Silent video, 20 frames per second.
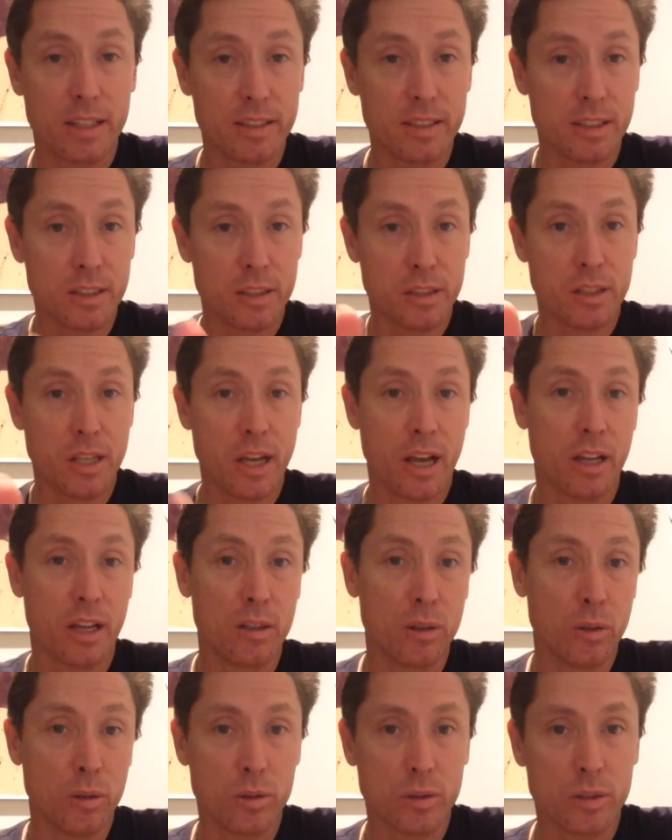This is how it
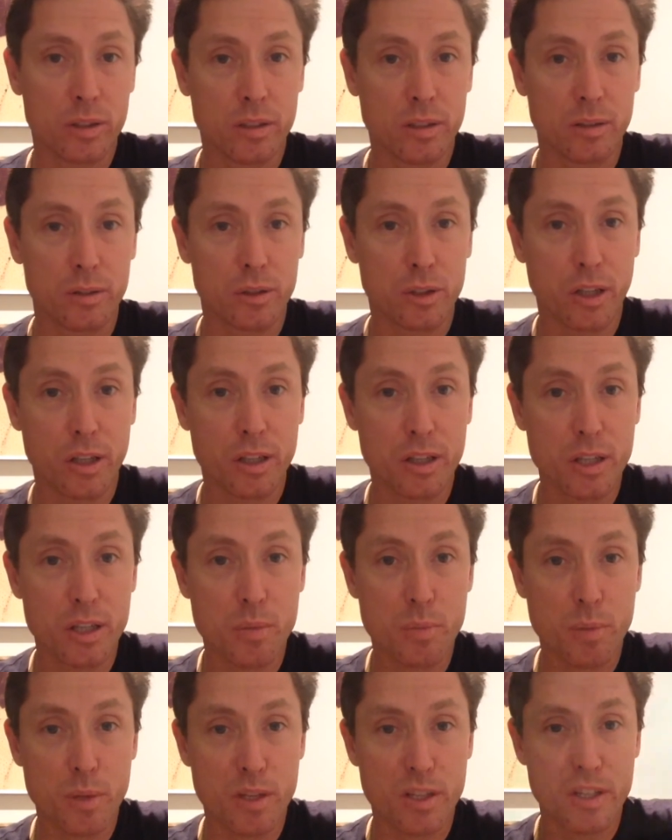looked. I'll show you
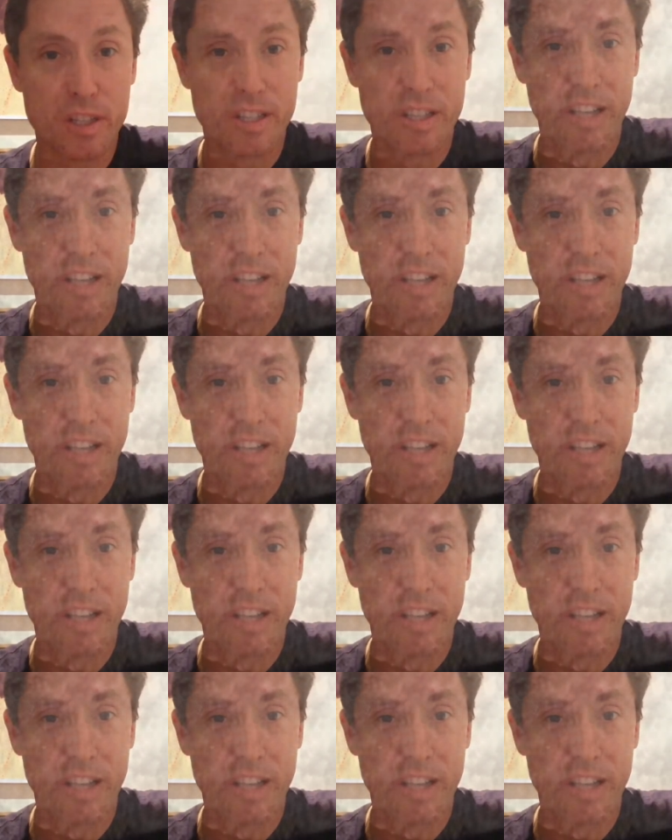these pictures